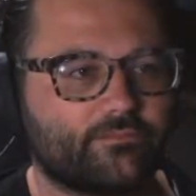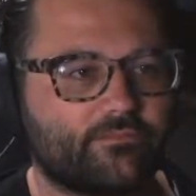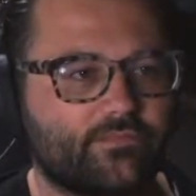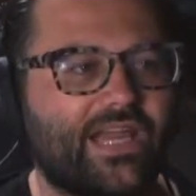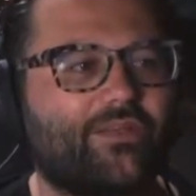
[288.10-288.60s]

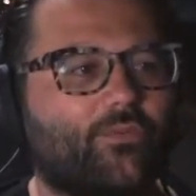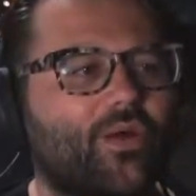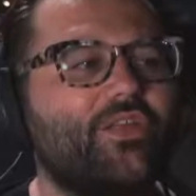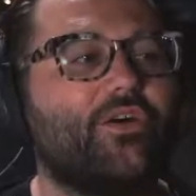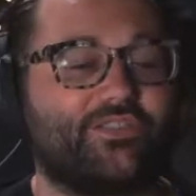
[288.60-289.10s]
Yeah, the
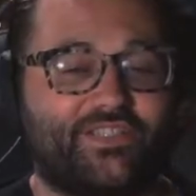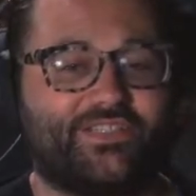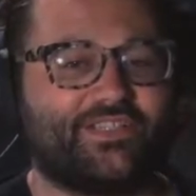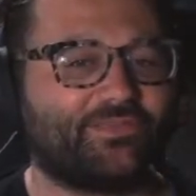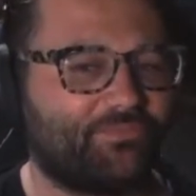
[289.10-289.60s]
way those
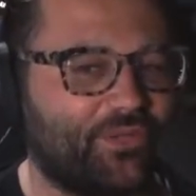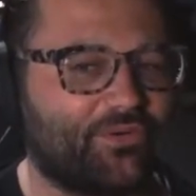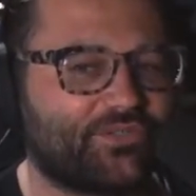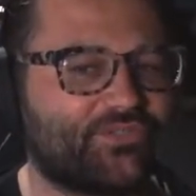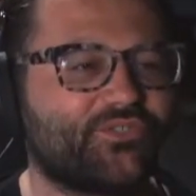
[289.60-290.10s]
things explode
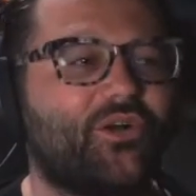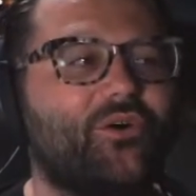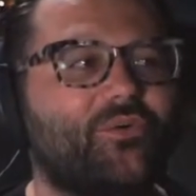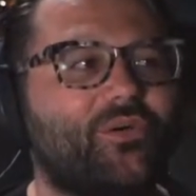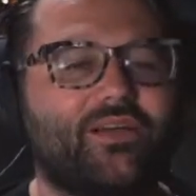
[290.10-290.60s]
is
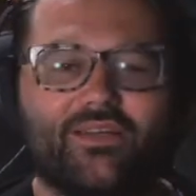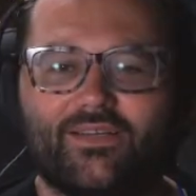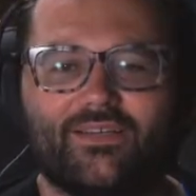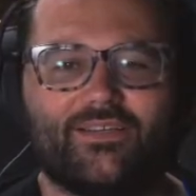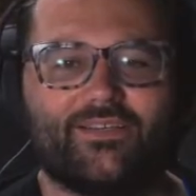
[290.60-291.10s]
so
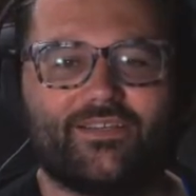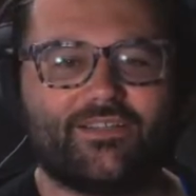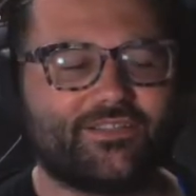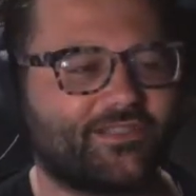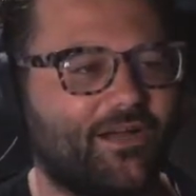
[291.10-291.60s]

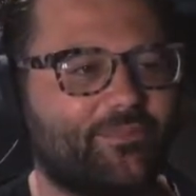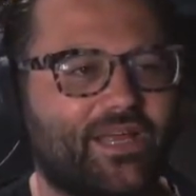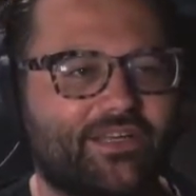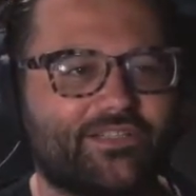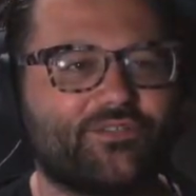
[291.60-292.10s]

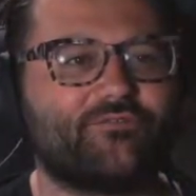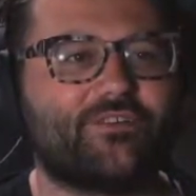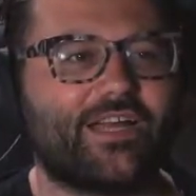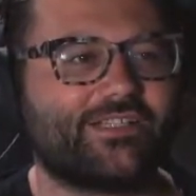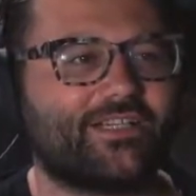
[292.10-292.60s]
Insomniac. It's so
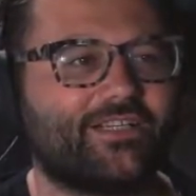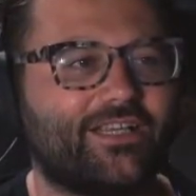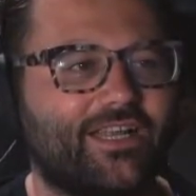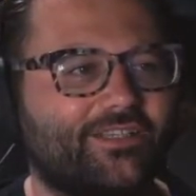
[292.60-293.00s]
Ratchet and Clank.